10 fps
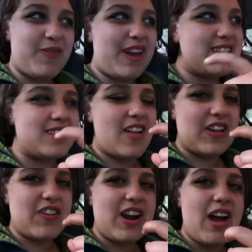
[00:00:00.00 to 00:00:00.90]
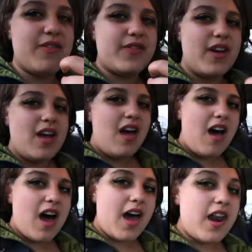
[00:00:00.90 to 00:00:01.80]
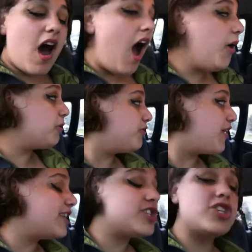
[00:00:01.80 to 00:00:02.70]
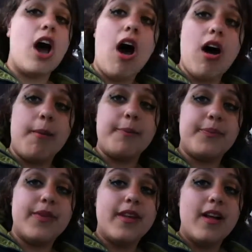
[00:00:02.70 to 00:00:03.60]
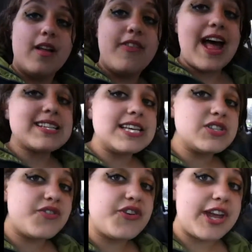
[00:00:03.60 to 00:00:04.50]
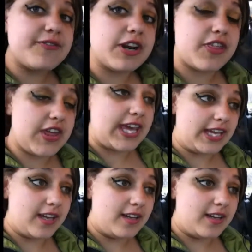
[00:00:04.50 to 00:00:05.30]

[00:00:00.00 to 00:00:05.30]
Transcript: my face and not the other half. And our friend Tom, that's his favorite thing.